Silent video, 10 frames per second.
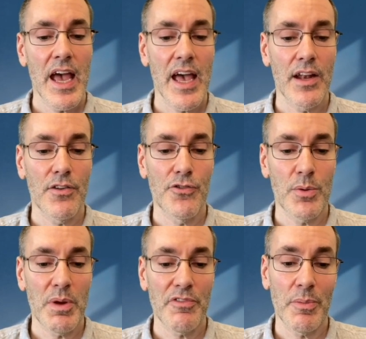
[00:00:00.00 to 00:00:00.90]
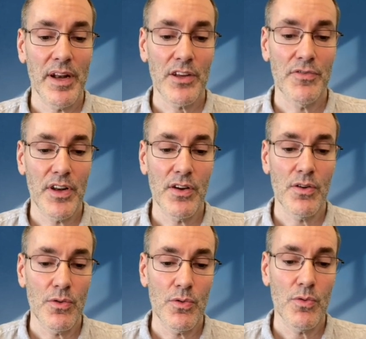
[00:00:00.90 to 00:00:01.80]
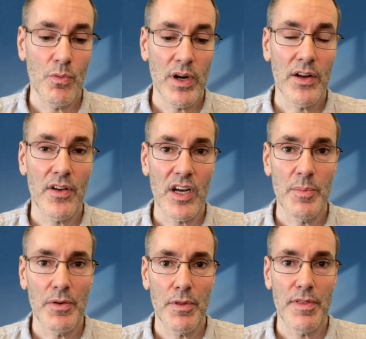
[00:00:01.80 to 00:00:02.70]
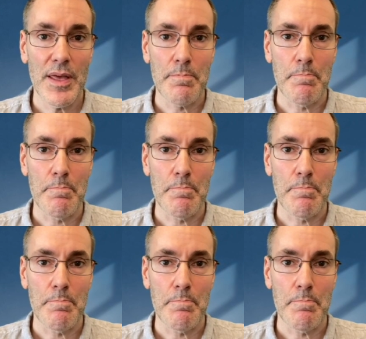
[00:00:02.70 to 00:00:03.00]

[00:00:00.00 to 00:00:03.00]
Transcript: And join me for my next video when I talk about theme.